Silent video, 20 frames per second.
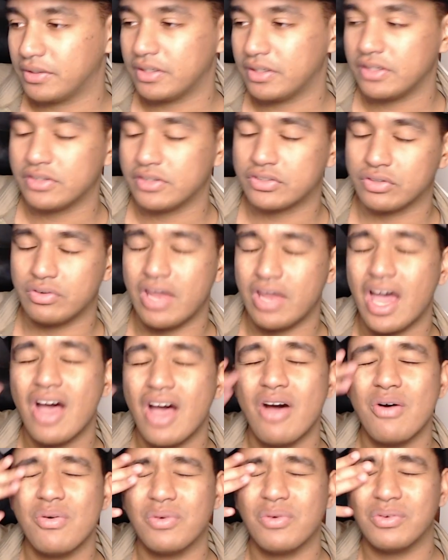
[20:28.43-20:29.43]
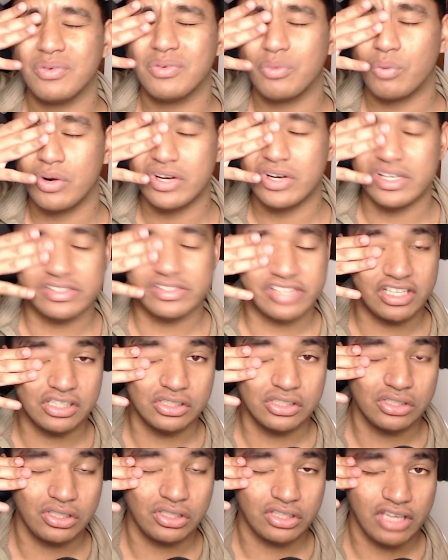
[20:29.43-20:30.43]
So now we're going to take a
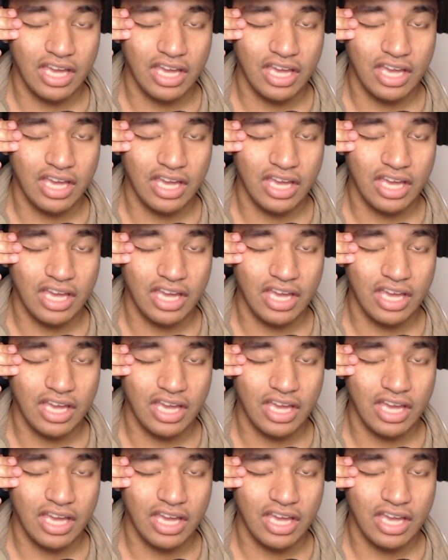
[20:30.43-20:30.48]
look